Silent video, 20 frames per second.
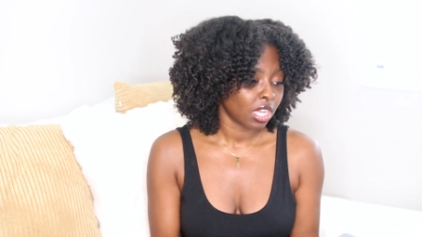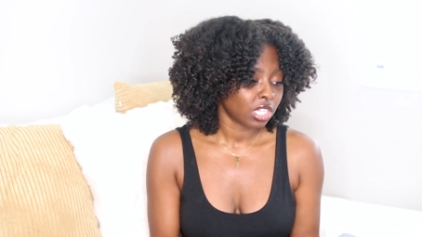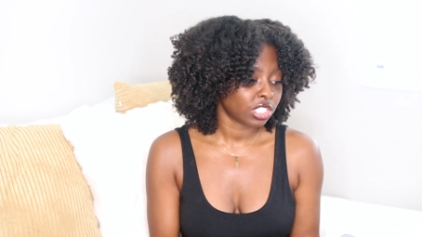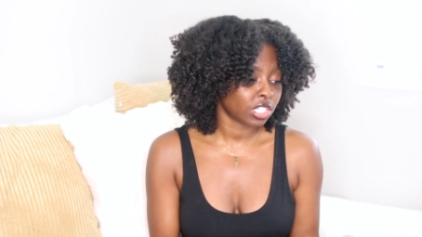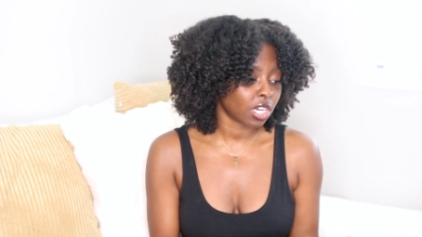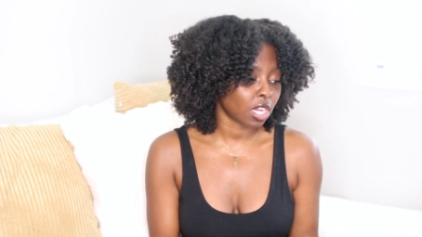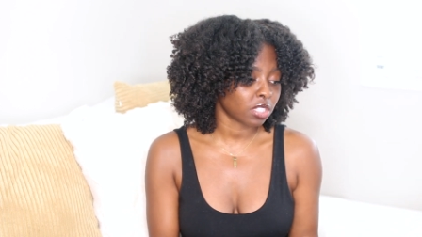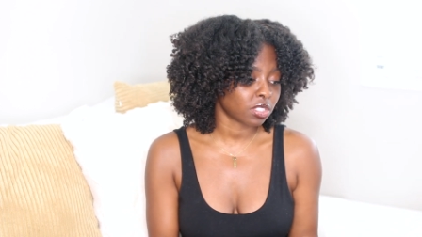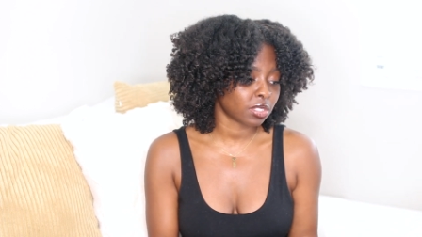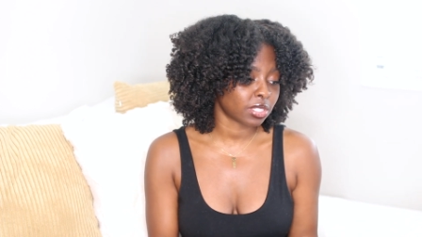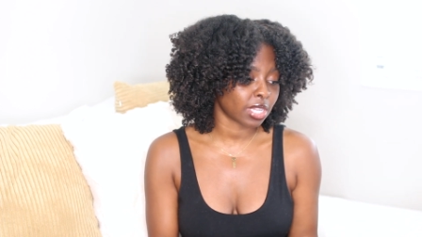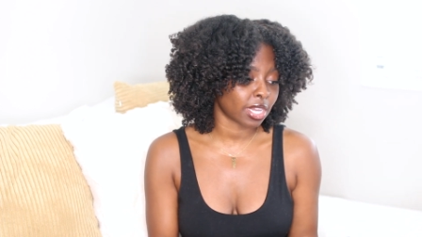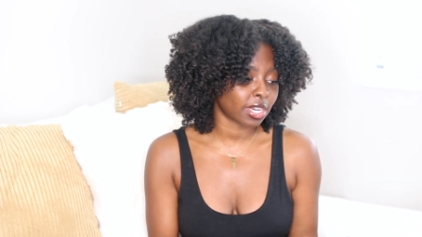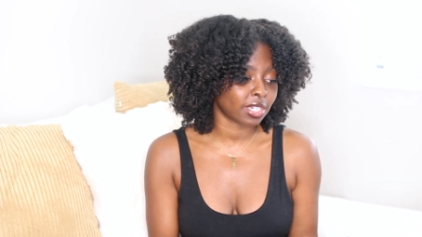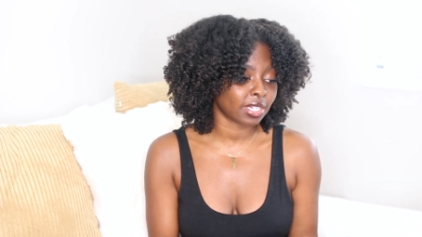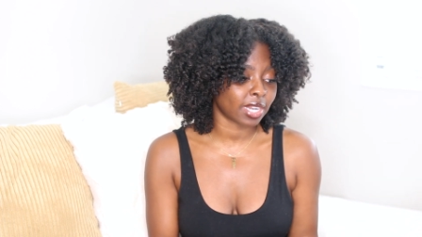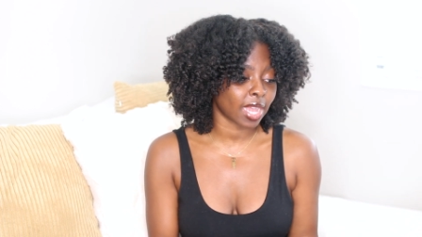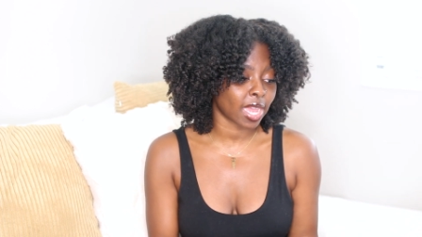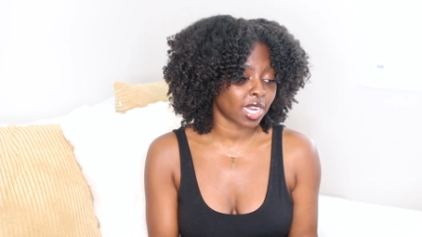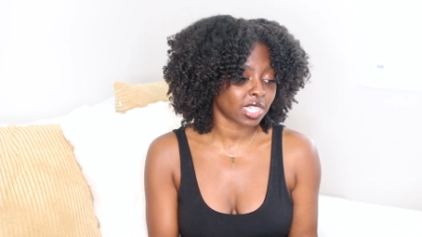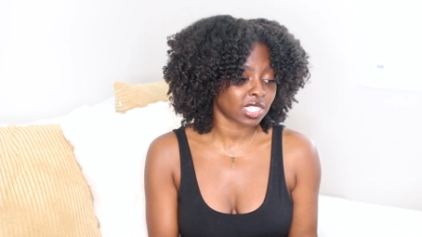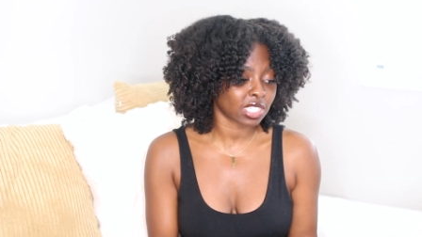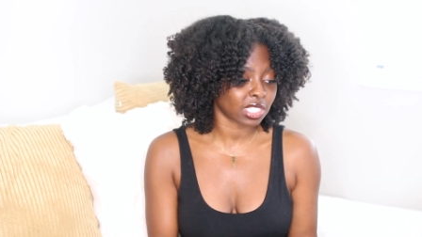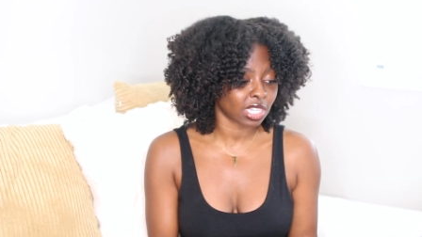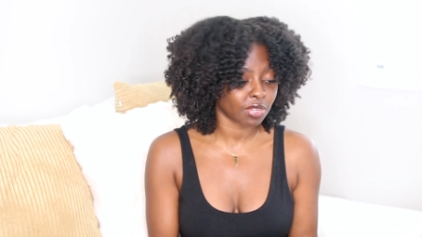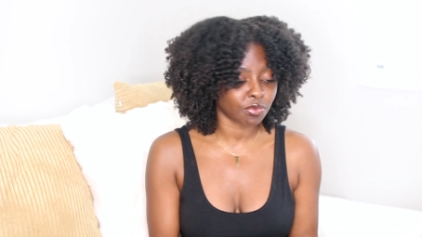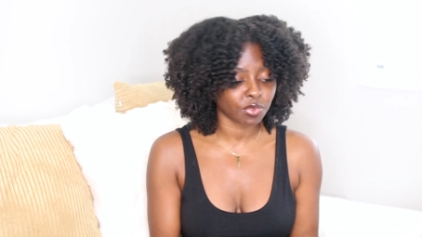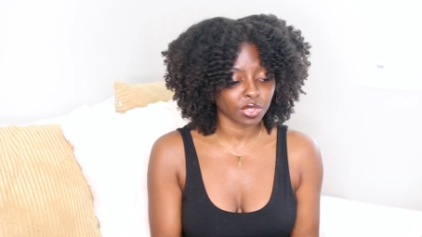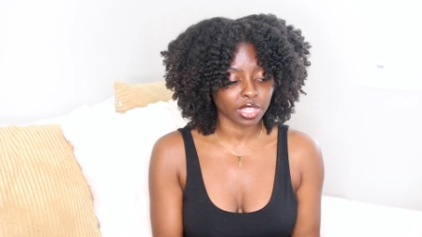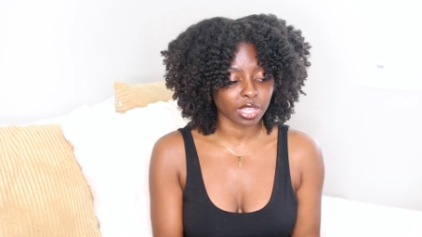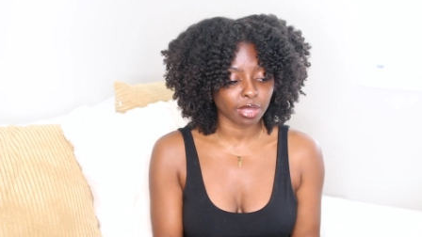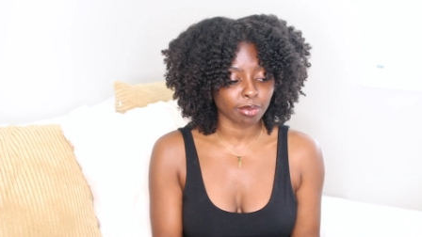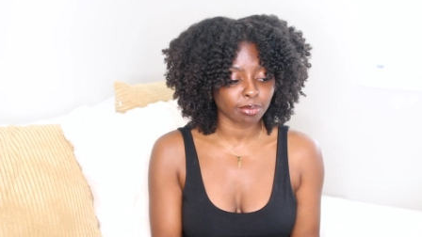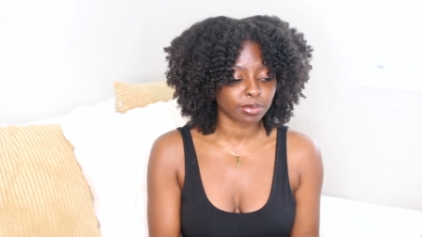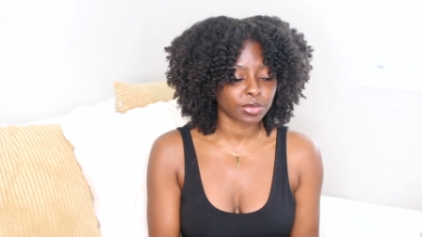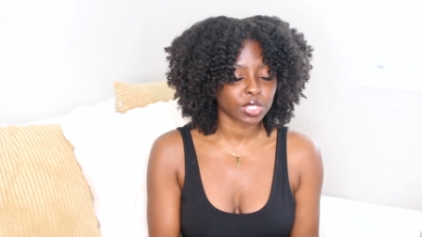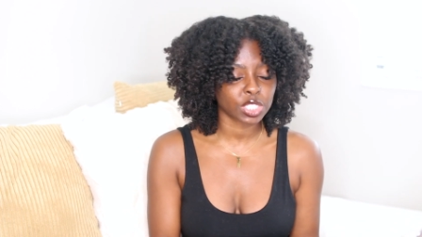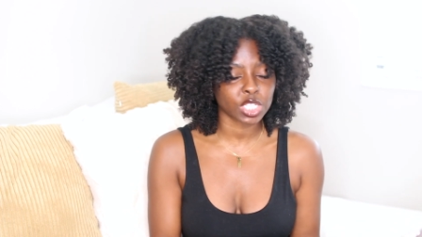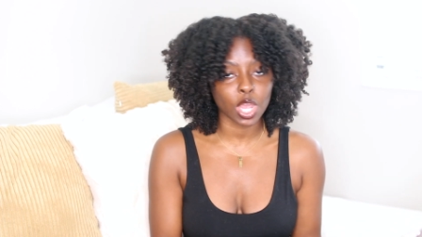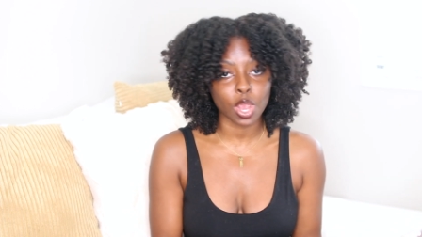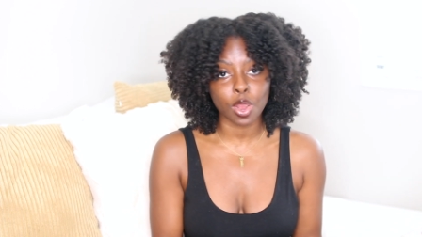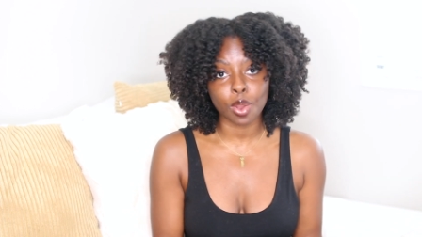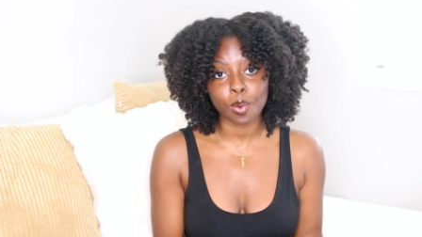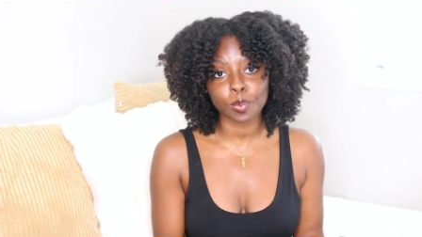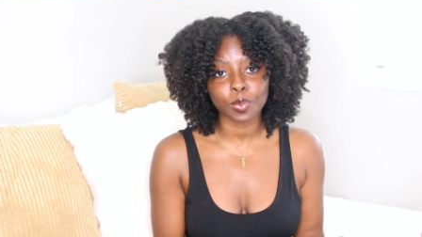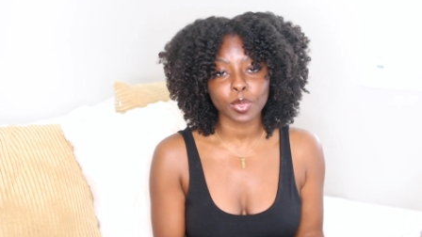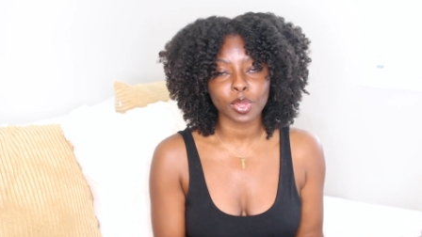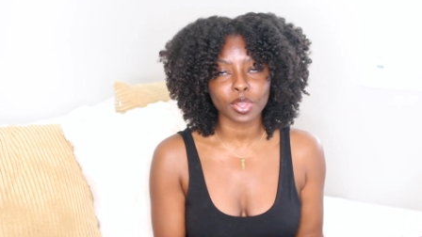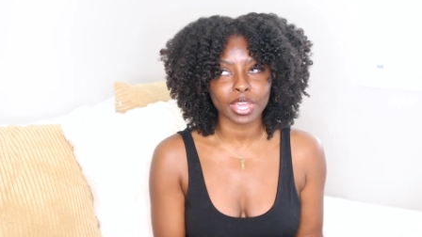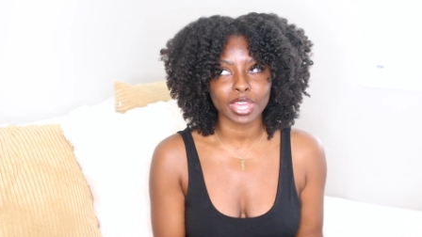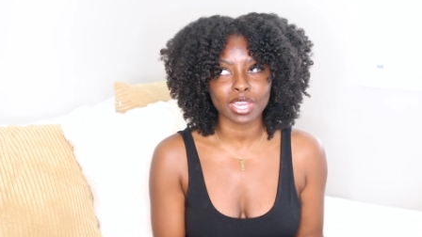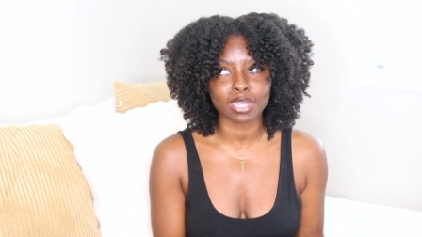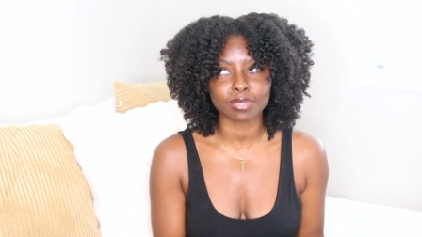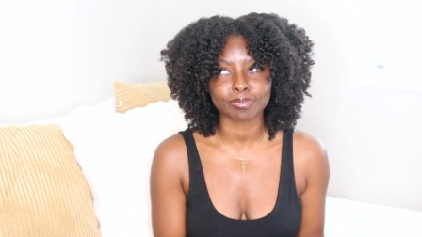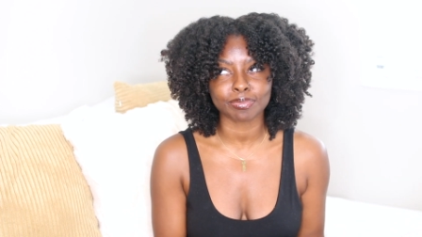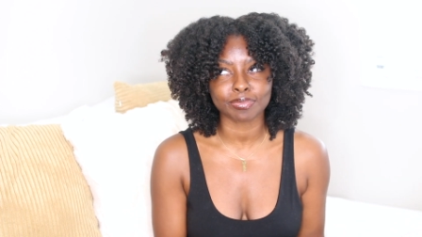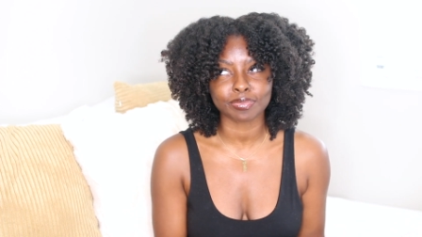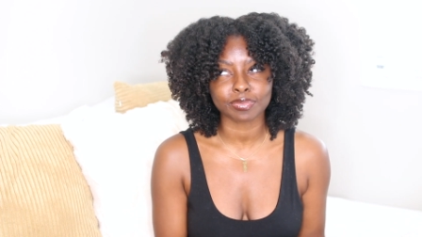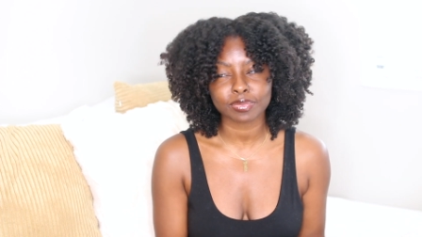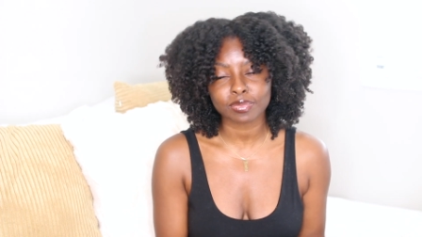She also said her dad doesn't live with them. So, okay.